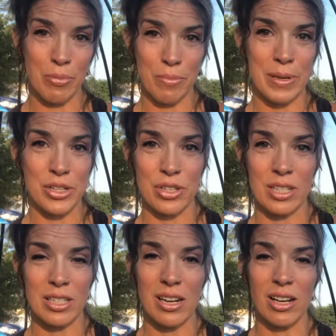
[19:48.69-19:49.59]
permission
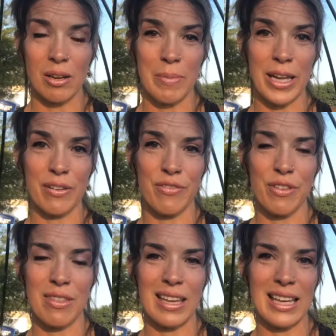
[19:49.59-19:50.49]
to talk about a
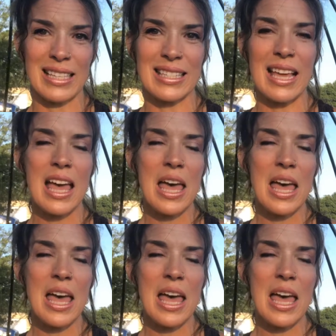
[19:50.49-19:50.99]
few things.